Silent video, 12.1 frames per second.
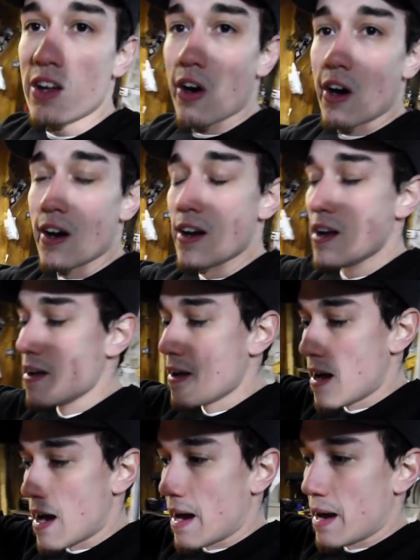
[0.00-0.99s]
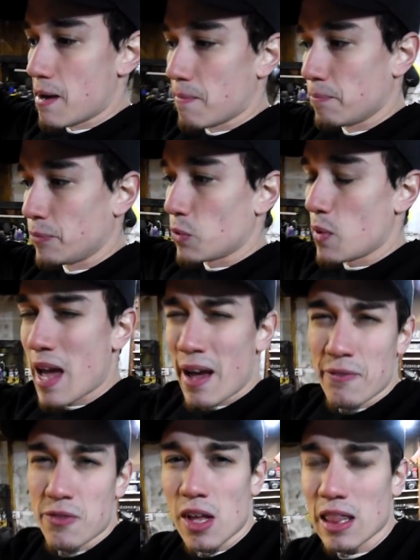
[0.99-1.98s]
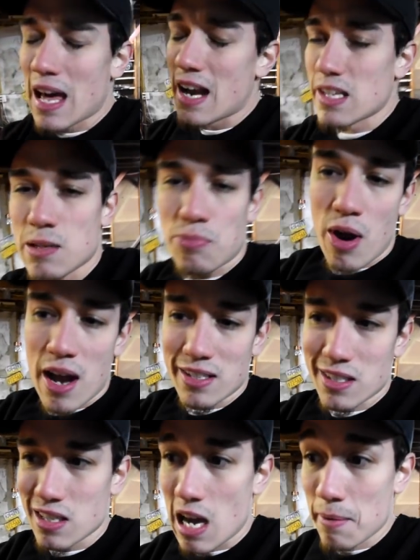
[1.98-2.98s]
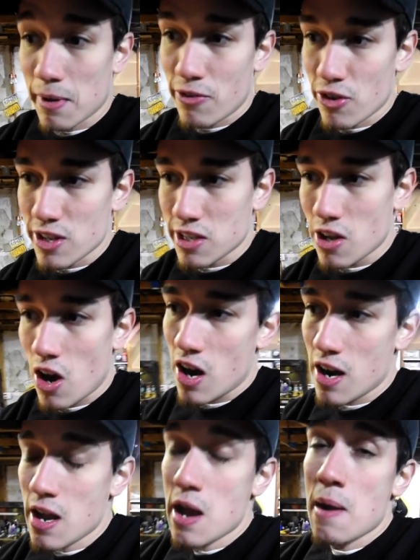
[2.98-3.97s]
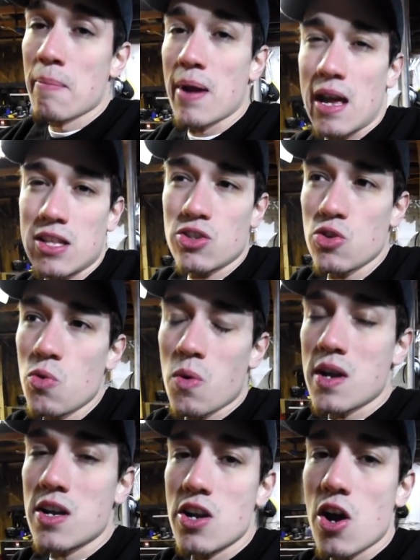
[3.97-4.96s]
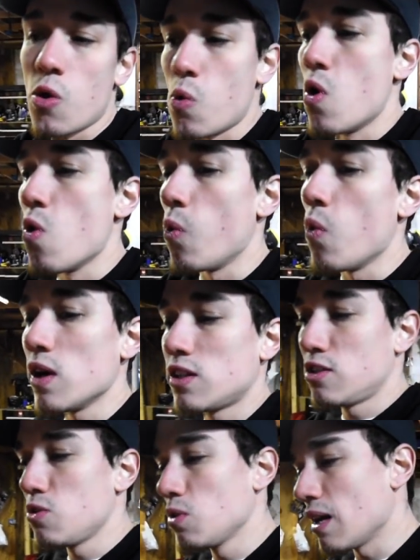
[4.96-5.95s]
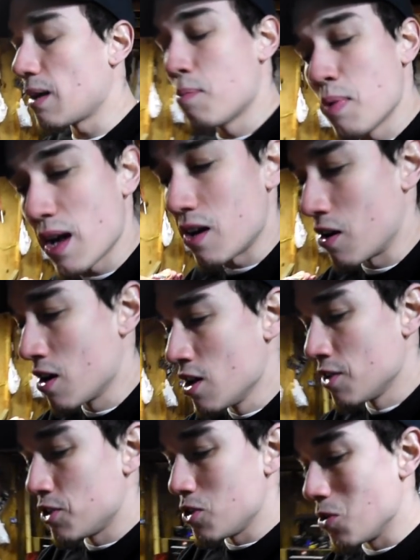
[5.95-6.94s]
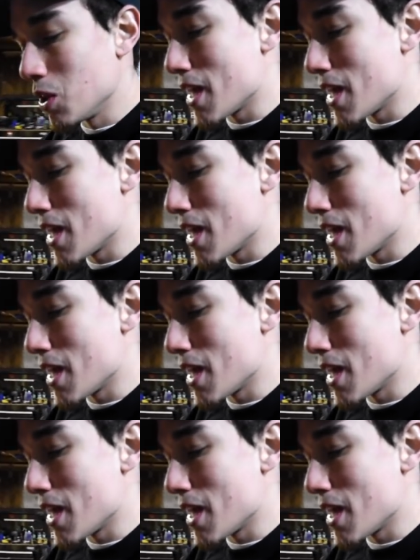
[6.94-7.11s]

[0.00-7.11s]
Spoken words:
car. We have a lot of surprises coming for this car, but I do want to know, what do you like better? Do you